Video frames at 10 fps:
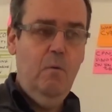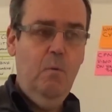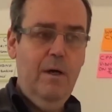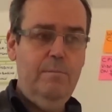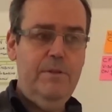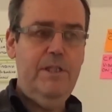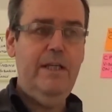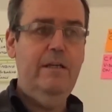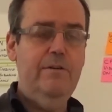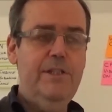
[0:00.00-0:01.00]
One
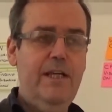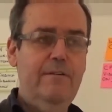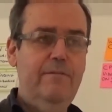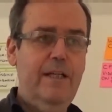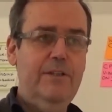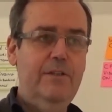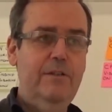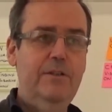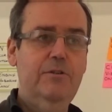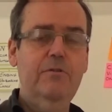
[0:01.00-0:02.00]
particular attack vector
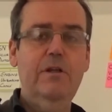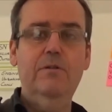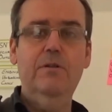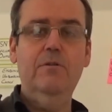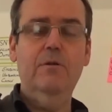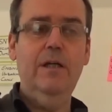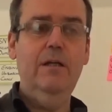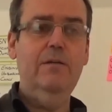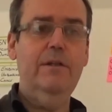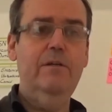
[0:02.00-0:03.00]
that has grown quite a
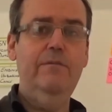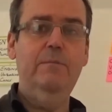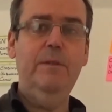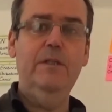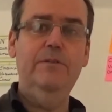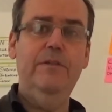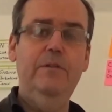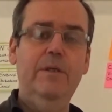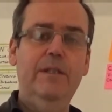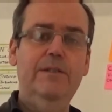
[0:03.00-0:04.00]
lot over the past few
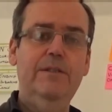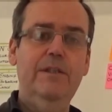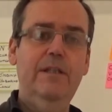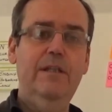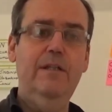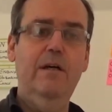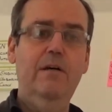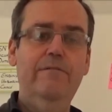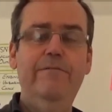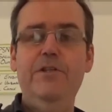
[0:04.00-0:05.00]
months
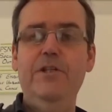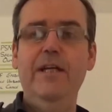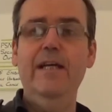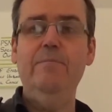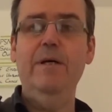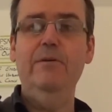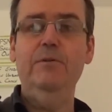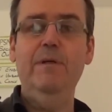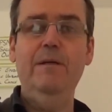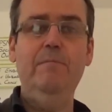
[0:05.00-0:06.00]
are phishing
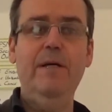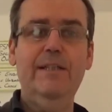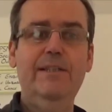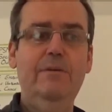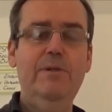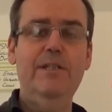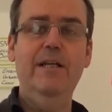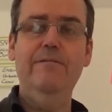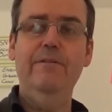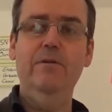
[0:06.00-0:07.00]
emails being backed up with
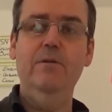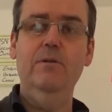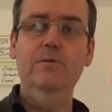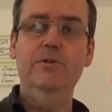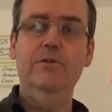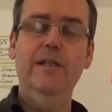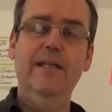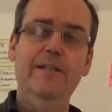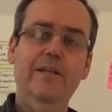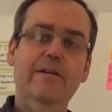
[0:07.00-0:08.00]
telephone calls, trying to
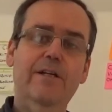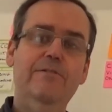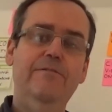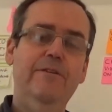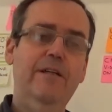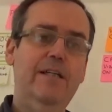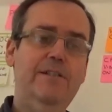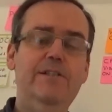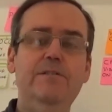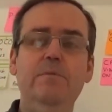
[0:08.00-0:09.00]
get Director of
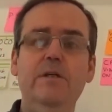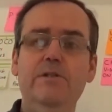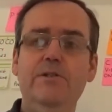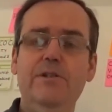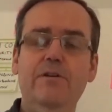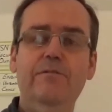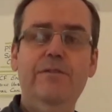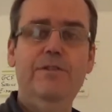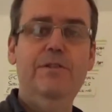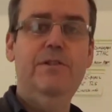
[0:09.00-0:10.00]
Finances and purchasing
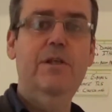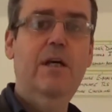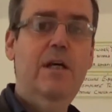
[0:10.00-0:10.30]
officers